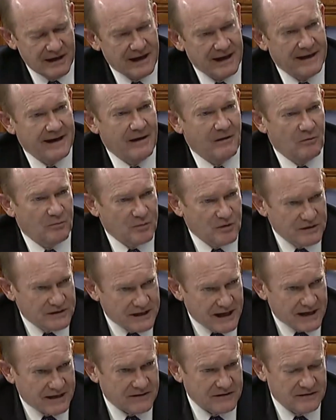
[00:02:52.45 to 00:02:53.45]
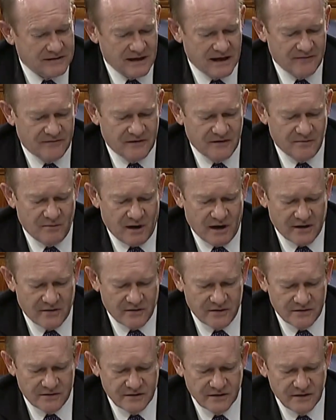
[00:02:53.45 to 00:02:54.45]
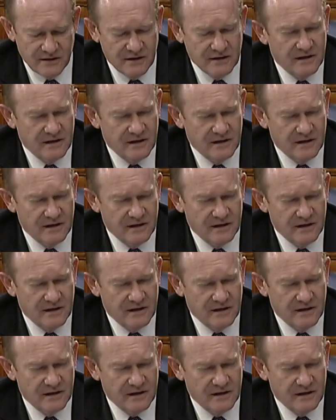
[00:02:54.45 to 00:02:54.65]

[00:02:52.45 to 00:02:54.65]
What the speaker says: and help protect the safety of migrants.